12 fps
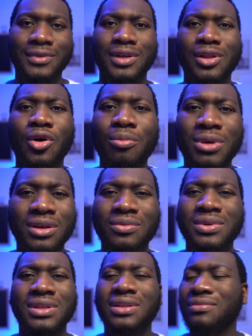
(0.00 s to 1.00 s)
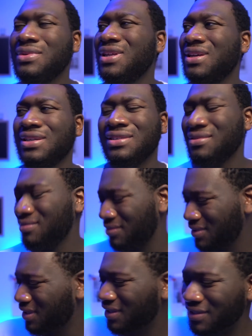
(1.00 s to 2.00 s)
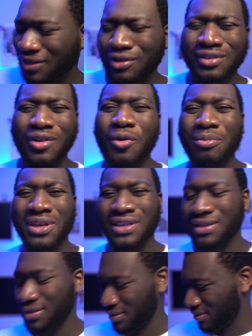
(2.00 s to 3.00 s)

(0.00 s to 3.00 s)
Glomic, what the heck? Glomic.